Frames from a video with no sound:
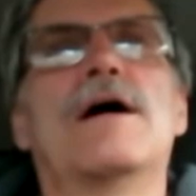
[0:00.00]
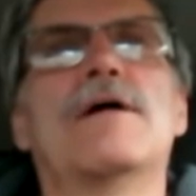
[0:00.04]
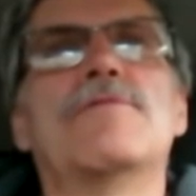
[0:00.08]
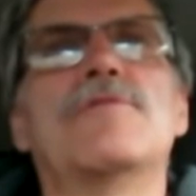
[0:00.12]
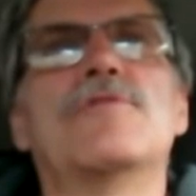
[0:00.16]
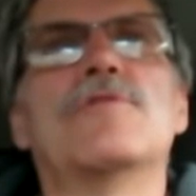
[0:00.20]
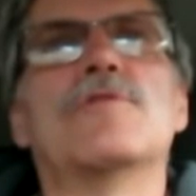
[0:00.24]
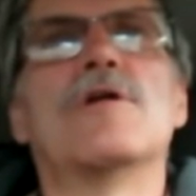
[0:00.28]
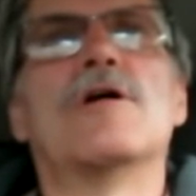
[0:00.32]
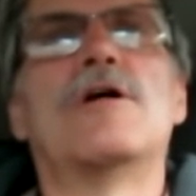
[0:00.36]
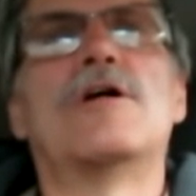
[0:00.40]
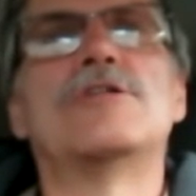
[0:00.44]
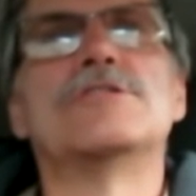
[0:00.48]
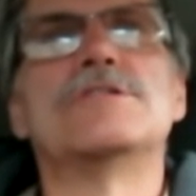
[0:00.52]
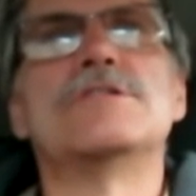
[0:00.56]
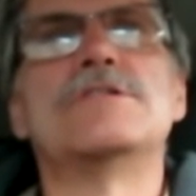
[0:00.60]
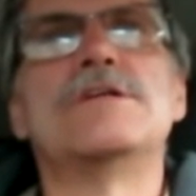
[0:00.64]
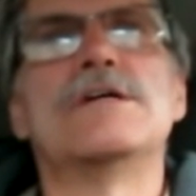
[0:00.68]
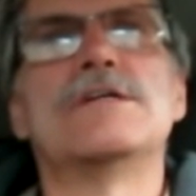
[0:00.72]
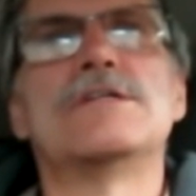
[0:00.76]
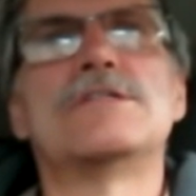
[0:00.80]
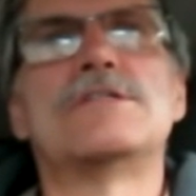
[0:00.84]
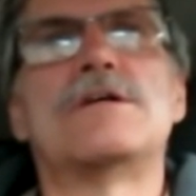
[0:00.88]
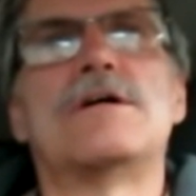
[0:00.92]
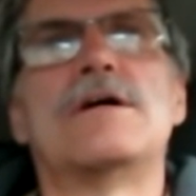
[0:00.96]
have no large
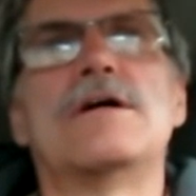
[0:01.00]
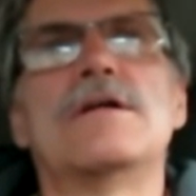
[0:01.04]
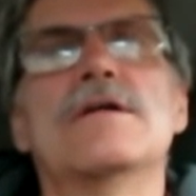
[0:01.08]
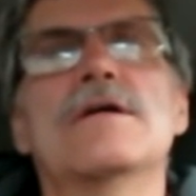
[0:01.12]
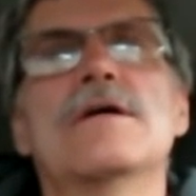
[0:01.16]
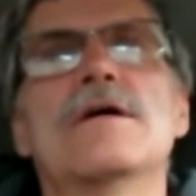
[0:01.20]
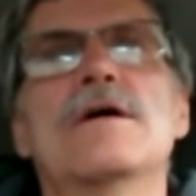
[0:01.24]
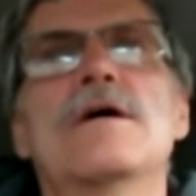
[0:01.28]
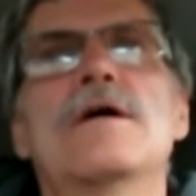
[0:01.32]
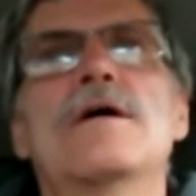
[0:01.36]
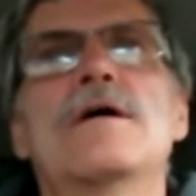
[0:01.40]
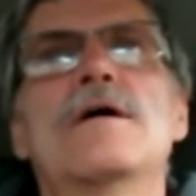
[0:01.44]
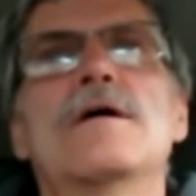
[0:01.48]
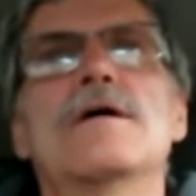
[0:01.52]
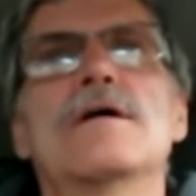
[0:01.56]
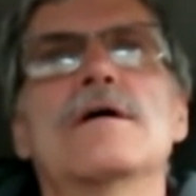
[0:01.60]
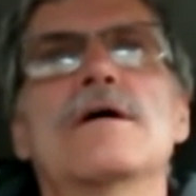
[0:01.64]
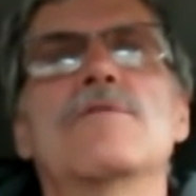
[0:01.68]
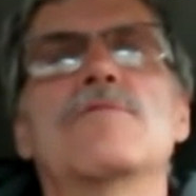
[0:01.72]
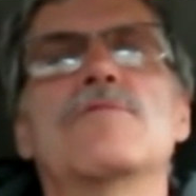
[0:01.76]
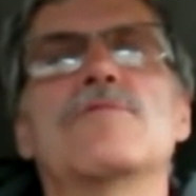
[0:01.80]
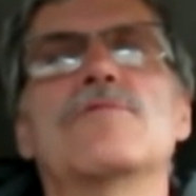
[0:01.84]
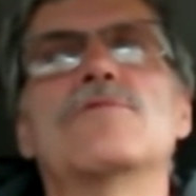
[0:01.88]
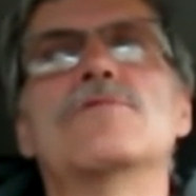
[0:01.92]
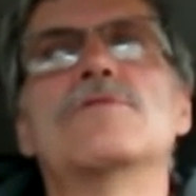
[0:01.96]
intestine,
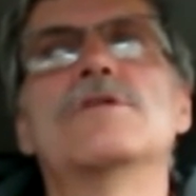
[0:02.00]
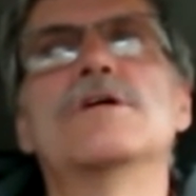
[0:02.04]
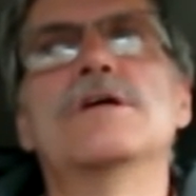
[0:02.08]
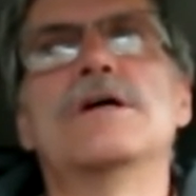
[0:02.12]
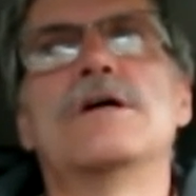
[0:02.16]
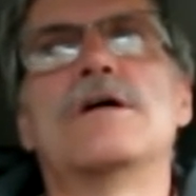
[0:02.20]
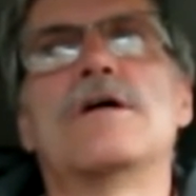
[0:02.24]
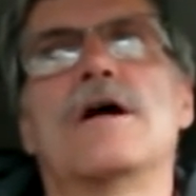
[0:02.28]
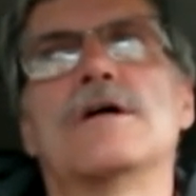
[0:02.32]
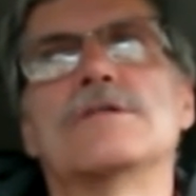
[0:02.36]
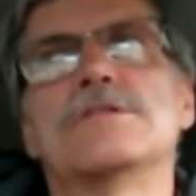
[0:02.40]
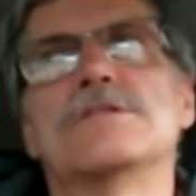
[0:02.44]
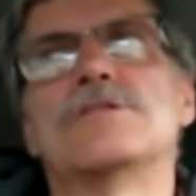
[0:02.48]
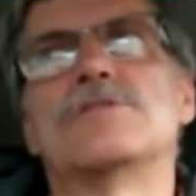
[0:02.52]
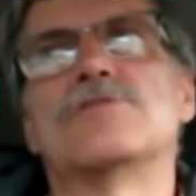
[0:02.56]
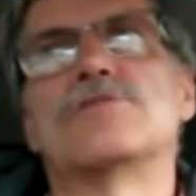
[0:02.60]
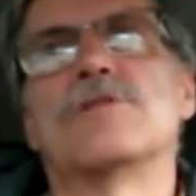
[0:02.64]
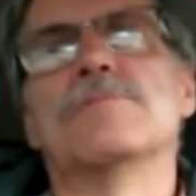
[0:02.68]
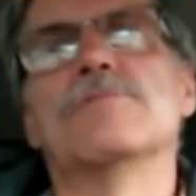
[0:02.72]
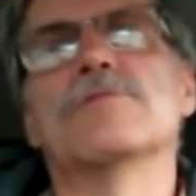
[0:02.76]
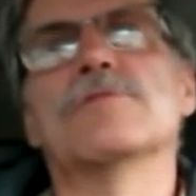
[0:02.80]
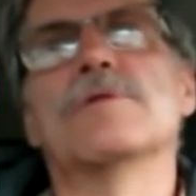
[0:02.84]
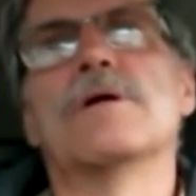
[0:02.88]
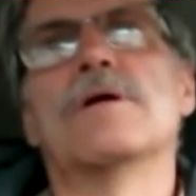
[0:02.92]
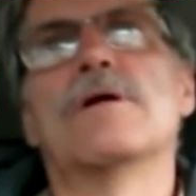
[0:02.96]
it really causes
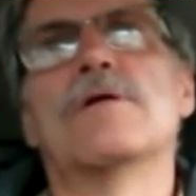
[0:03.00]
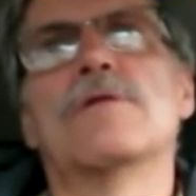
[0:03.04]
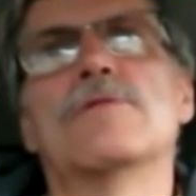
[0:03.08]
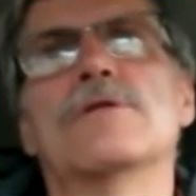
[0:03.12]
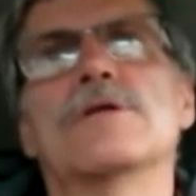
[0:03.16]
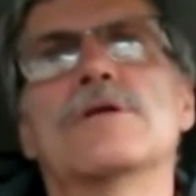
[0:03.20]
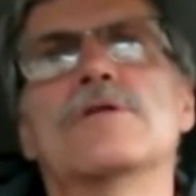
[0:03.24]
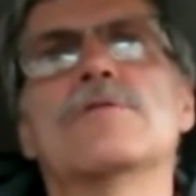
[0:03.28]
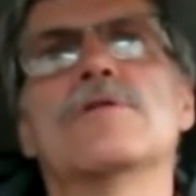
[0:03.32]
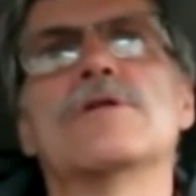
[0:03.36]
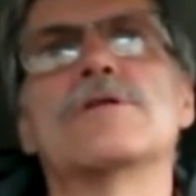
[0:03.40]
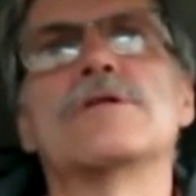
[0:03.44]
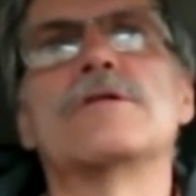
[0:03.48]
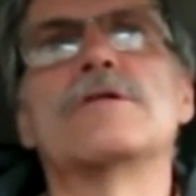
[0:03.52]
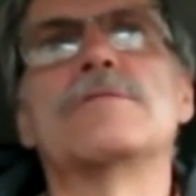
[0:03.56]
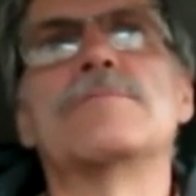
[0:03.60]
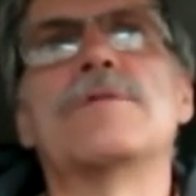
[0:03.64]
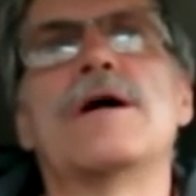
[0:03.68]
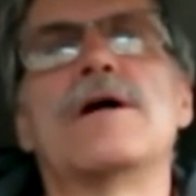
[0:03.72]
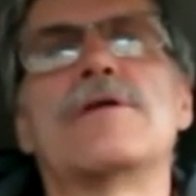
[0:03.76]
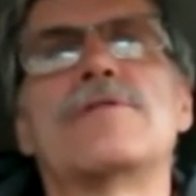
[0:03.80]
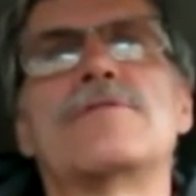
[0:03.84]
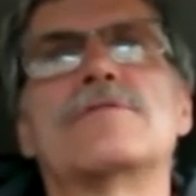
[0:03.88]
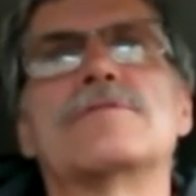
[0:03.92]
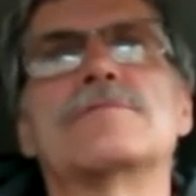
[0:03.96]
trouble uh, with going to the
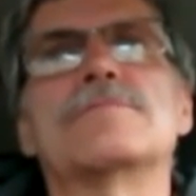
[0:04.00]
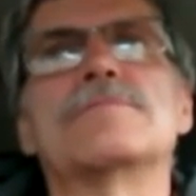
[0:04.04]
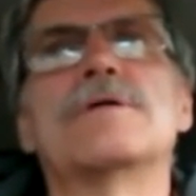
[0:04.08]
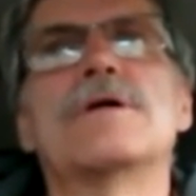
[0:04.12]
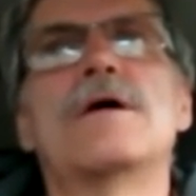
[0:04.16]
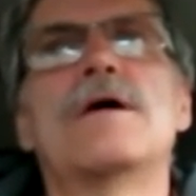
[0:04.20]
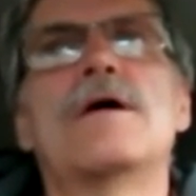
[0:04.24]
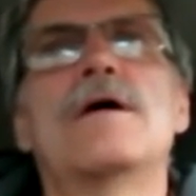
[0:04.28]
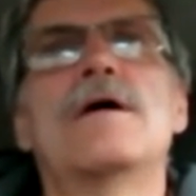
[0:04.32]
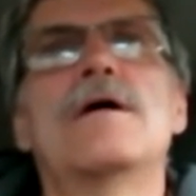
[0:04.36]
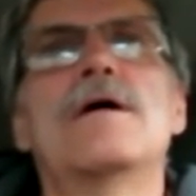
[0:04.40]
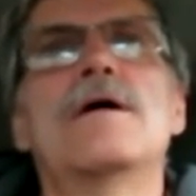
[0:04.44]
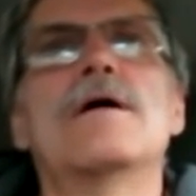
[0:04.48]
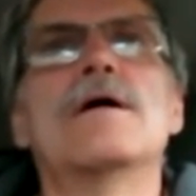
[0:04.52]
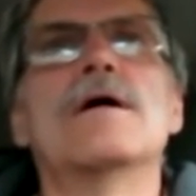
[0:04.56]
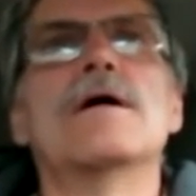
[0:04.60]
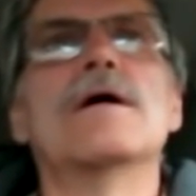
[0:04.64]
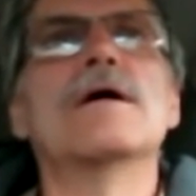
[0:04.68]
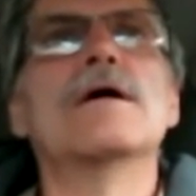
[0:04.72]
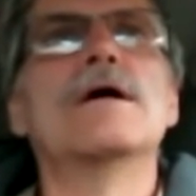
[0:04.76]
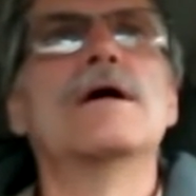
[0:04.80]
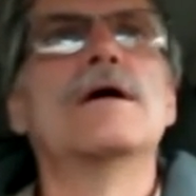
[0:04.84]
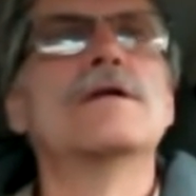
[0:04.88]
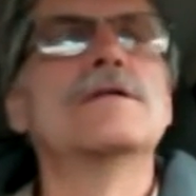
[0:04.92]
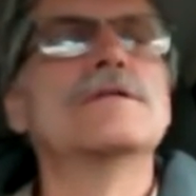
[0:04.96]
bathroom.
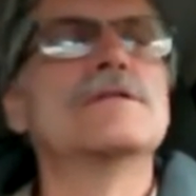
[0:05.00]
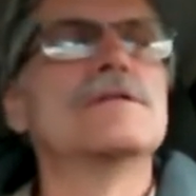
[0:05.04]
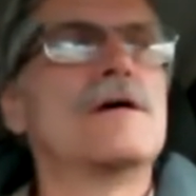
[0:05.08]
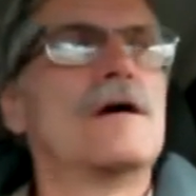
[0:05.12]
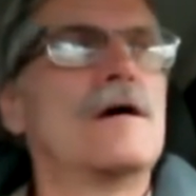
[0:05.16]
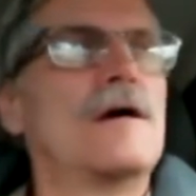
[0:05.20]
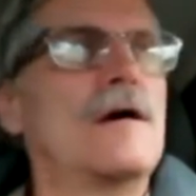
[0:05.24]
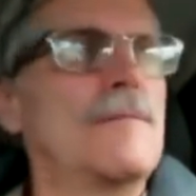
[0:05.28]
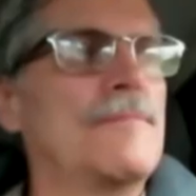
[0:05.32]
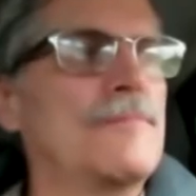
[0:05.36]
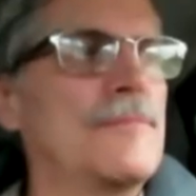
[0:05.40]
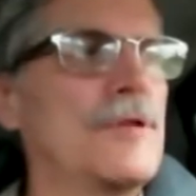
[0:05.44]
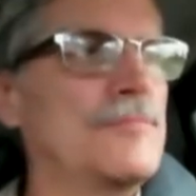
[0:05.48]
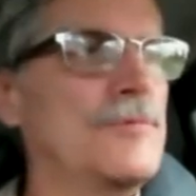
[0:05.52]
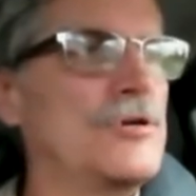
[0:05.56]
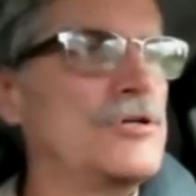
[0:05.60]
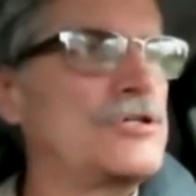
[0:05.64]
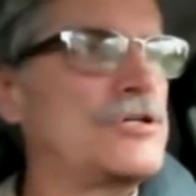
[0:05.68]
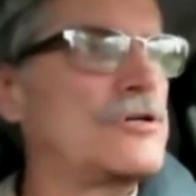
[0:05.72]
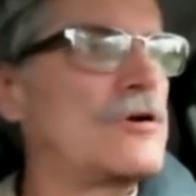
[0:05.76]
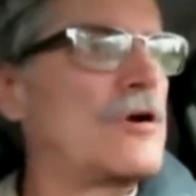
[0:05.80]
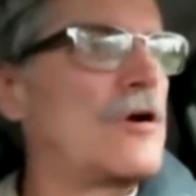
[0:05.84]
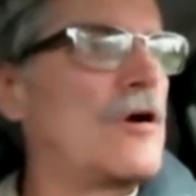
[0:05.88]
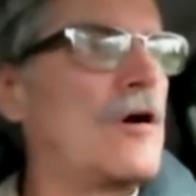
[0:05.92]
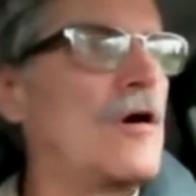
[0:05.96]
And um, the
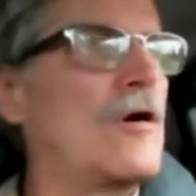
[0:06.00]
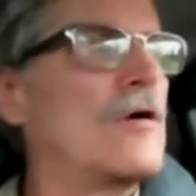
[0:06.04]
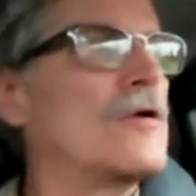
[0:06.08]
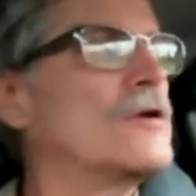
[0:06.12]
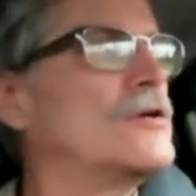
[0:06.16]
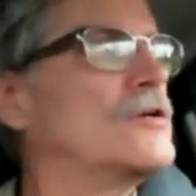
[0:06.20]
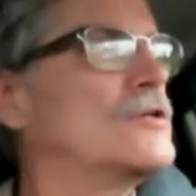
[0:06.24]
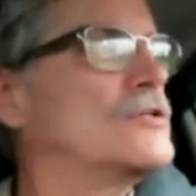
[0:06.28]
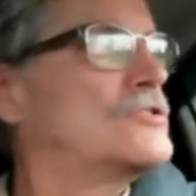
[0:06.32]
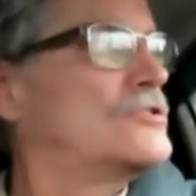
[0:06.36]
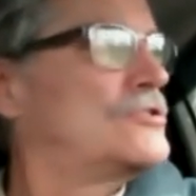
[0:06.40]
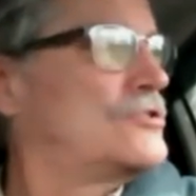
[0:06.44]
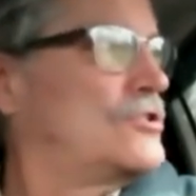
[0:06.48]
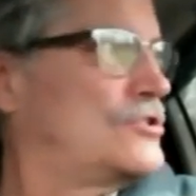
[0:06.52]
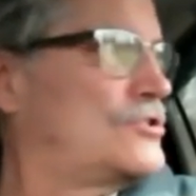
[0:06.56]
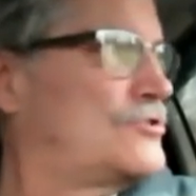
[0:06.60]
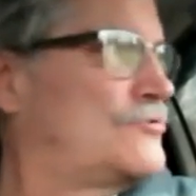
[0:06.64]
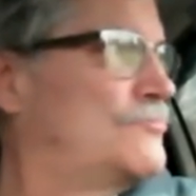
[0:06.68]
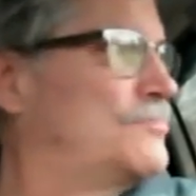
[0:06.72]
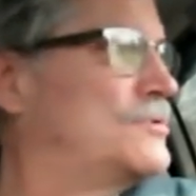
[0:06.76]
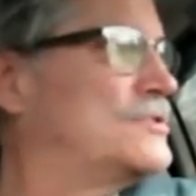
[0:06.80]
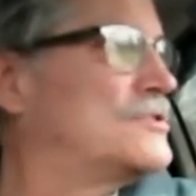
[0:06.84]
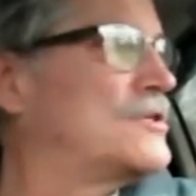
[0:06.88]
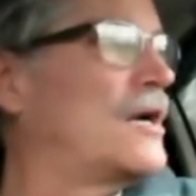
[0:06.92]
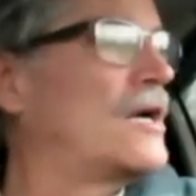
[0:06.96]
mission hall is just
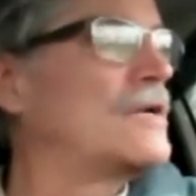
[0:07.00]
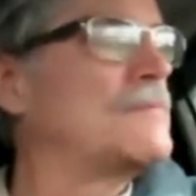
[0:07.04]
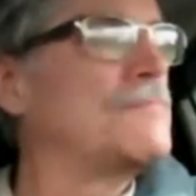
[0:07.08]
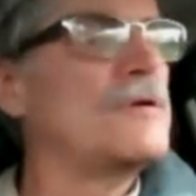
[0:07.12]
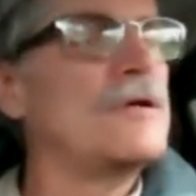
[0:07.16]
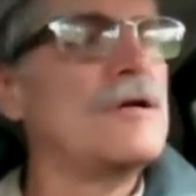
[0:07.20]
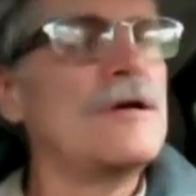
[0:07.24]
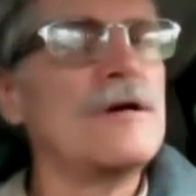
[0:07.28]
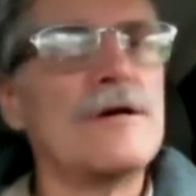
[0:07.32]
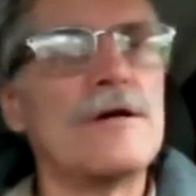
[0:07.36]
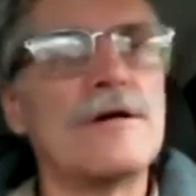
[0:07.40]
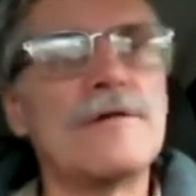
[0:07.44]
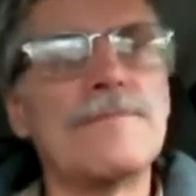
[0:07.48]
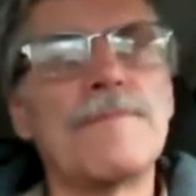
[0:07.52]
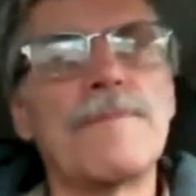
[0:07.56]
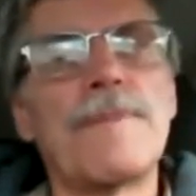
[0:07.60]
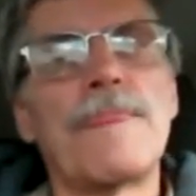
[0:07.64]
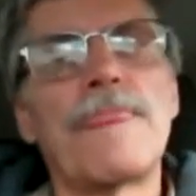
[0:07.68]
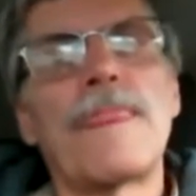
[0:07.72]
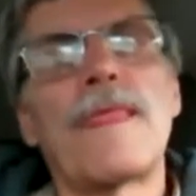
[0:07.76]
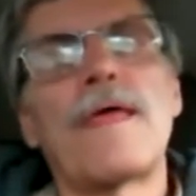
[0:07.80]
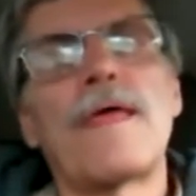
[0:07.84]
beside me here,